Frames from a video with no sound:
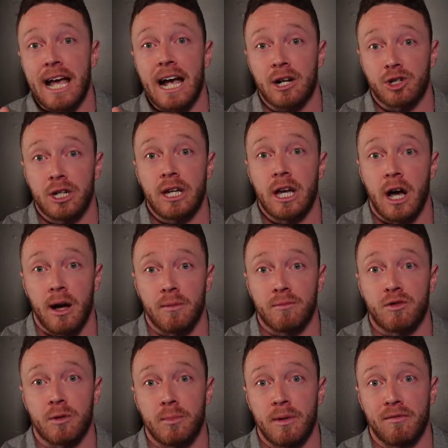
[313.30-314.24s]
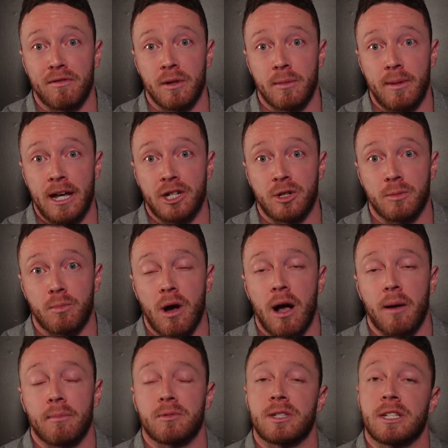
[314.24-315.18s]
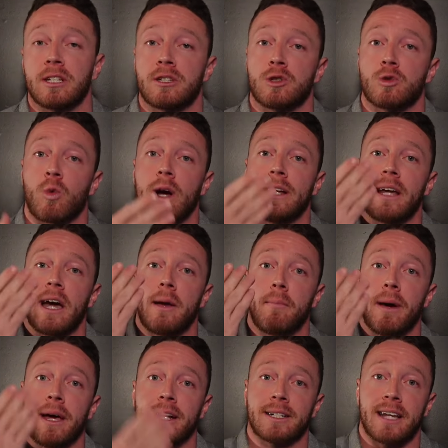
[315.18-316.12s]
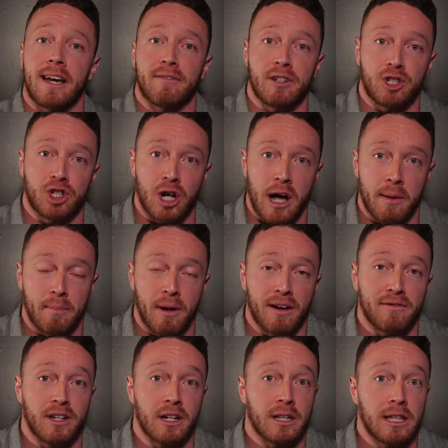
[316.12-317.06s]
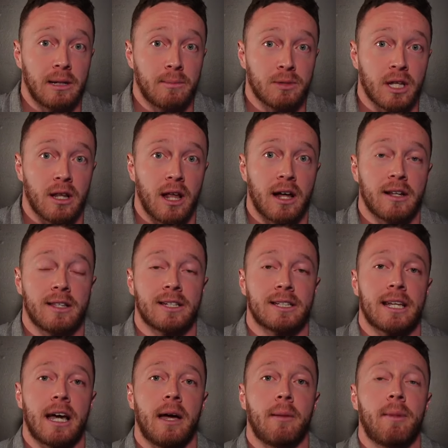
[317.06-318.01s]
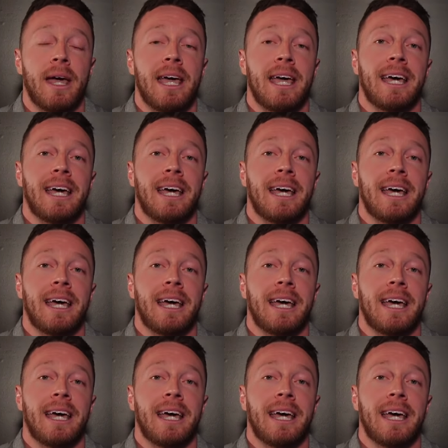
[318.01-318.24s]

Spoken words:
actually comes from inflammation problems. This is why diabetics have to chop off their limbs a lot of the time.